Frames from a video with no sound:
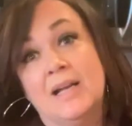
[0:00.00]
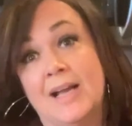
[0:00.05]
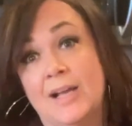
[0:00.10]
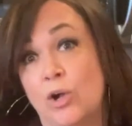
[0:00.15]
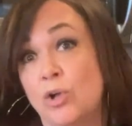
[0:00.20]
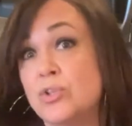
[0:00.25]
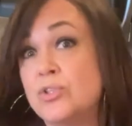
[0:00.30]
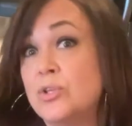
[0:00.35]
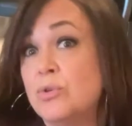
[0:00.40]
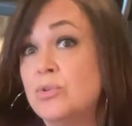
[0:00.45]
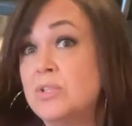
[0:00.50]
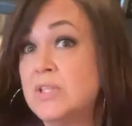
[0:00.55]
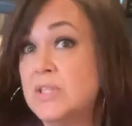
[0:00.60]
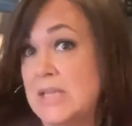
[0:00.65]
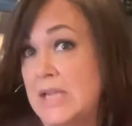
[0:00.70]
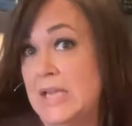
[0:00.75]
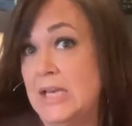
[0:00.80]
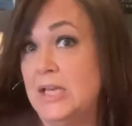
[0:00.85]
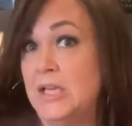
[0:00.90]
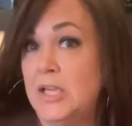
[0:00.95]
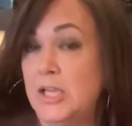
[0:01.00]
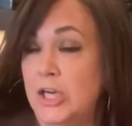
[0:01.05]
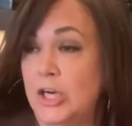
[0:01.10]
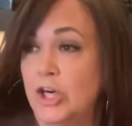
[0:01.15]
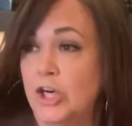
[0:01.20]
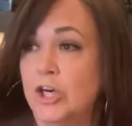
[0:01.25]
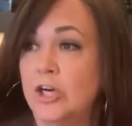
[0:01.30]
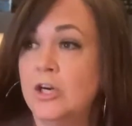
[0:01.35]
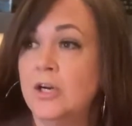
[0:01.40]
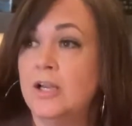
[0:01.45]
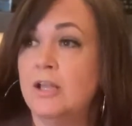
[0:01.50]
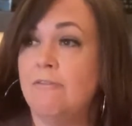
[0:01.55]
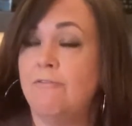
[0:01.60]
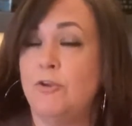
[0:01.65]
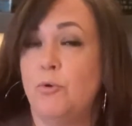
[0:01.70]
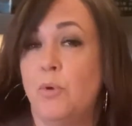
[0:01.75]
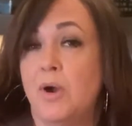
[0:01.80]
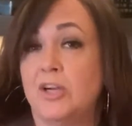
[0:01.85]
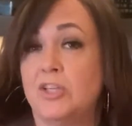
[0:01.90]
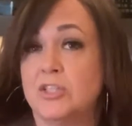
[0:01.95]
I also stayed here. If
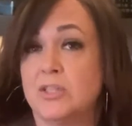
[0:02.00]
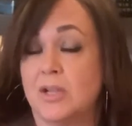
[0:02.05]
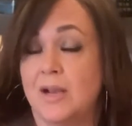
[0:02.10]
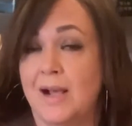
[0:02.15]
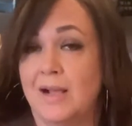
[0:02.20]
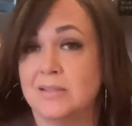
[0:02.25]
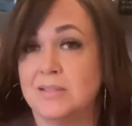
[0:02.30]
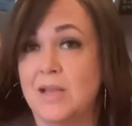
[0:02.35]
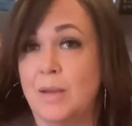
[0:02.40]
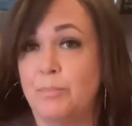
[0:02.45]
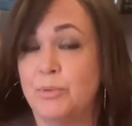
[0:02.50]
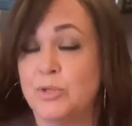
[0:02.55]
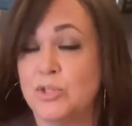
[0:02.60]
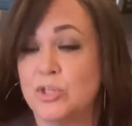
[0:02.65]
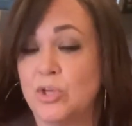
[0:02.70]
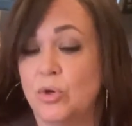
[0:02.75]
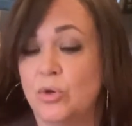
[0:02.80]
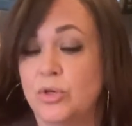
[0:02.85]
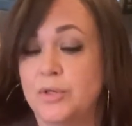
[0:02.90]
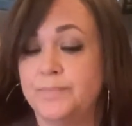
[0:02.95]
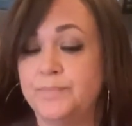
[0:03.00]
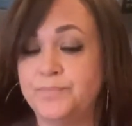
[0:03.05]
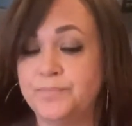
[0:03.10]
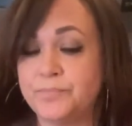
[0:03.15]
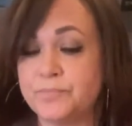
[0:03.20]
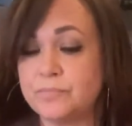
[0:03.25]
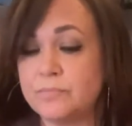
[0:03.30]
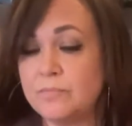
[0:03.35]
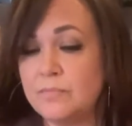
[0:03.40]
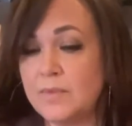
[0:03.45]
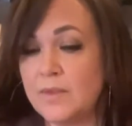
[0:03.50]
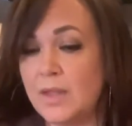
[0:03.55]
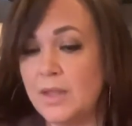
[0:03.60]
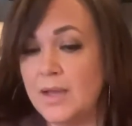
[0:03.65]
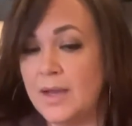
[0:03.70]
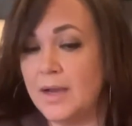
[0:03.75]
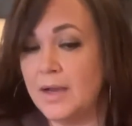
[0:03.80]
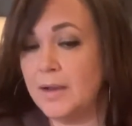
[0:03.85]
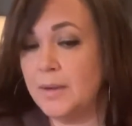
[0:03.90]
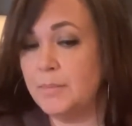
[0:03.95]
you watched the last episode,
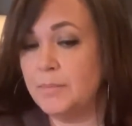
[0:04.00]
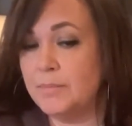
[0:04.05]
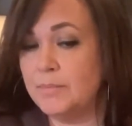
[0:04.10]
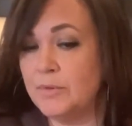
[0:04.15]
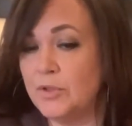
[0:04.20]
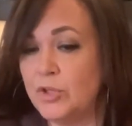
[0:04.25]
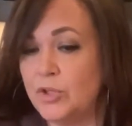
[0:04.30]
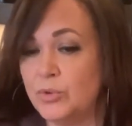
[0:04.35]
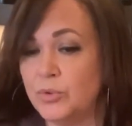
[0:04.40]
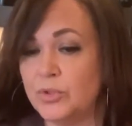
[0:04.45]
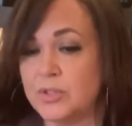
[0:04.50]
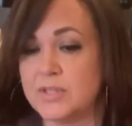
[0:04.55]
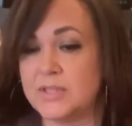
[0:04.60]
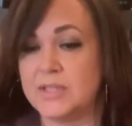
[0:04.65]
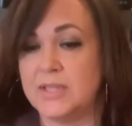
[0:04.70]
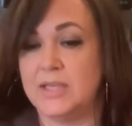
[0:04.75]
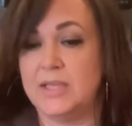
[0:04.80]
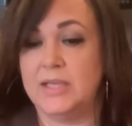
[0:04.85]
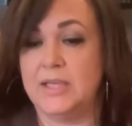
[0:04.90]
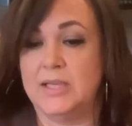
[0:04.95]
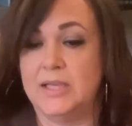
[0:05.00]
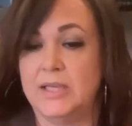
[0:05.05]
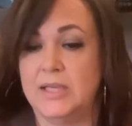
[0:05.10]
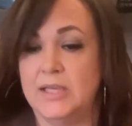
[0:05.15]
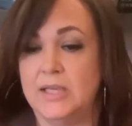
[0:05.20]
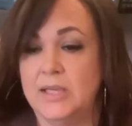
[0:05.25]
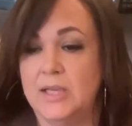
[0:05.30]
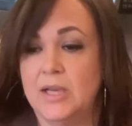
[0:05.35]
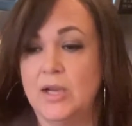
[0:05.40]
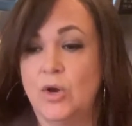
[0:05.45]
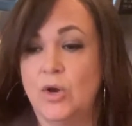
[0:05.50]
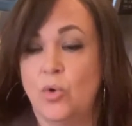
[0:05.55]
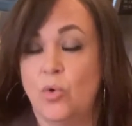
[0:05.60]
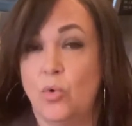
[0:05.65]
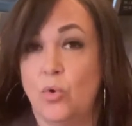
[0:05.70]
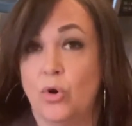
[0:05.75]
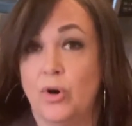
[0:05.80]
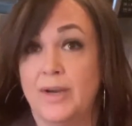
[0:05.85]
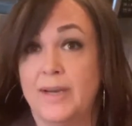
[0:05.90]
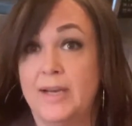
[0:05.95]
you'll see
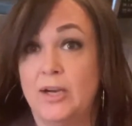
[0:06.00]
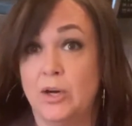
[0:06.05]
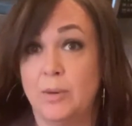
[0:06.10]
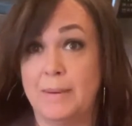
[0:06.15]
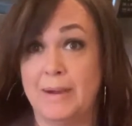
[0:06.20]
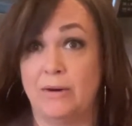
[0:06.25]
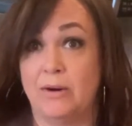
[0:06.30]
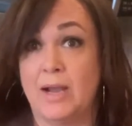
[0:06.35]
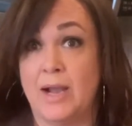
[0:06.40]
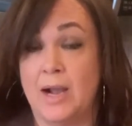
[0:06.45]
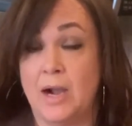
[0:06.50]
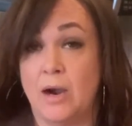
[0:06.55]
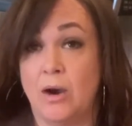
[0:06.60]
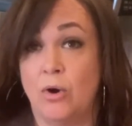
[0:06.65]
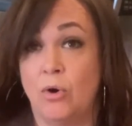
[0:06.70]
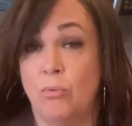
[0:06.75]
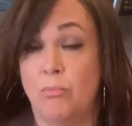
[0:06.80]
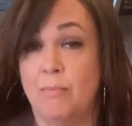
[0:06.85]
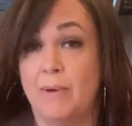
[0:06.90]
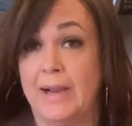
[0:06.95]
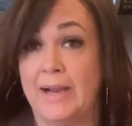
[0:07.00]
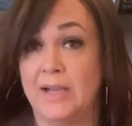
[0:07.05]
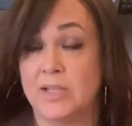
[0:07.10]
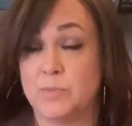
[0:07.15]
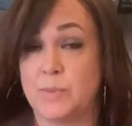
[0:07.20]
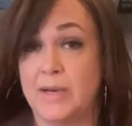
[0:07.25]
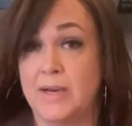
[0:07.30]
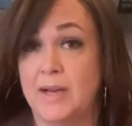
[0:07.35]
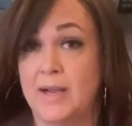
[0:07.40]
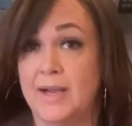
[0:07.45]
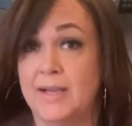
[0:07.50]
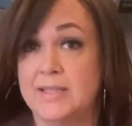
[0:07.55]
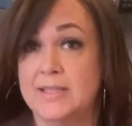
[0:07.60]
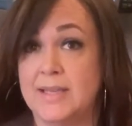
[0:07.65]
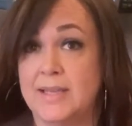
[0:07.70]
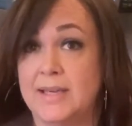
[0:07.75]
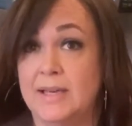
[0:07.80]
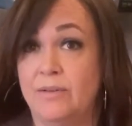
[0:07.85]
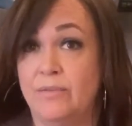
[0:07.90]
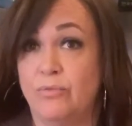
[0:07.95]
or hear about how my husband and I
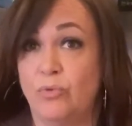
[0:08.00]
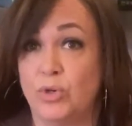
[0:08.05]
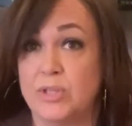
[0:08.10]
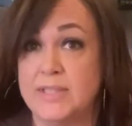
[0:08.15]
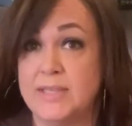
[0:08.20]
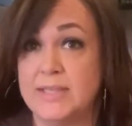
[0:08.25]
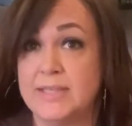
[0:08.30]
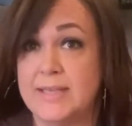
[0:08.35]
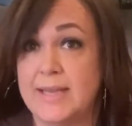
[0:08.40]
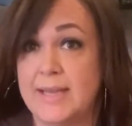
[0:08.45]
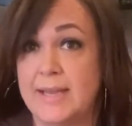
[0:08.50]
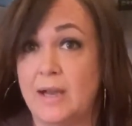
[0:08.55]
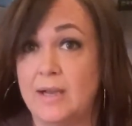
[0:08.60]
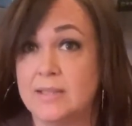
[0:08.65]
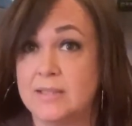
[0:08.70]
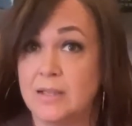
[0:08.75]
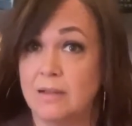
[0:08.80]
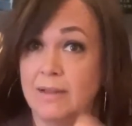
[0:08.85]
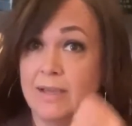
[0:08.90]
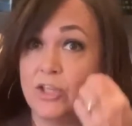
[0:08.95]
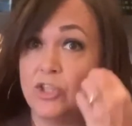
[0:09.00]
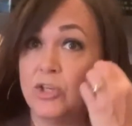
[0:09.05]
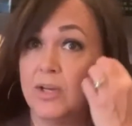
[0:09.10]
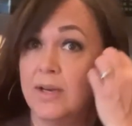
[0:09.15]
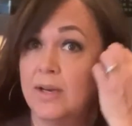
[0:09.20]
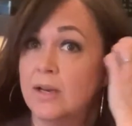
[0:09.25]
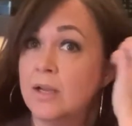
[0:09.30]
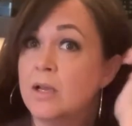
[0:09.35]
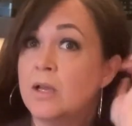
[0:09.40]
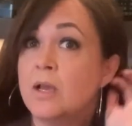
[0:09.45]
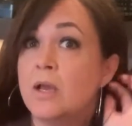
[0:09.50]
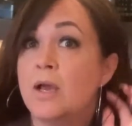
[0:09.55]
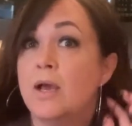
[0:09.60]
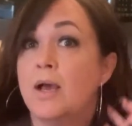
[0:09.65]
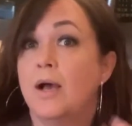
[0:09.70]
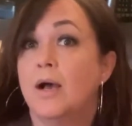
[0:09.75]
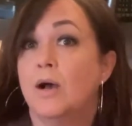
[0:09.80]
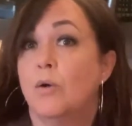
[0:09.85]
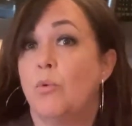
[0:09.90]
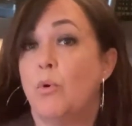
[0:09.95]
stayed in 14-day isolation
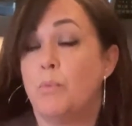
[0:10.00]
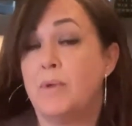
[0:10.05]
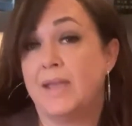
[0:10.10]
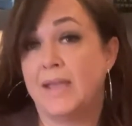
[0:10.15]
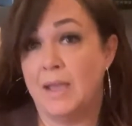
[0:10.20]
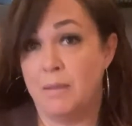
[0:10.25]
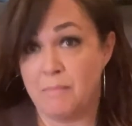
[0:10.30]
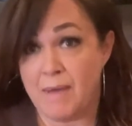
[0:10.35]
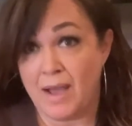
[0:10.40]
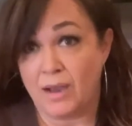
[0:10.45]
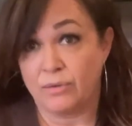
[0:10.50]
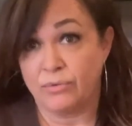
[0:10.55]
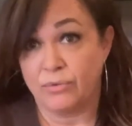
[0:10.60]
when we came back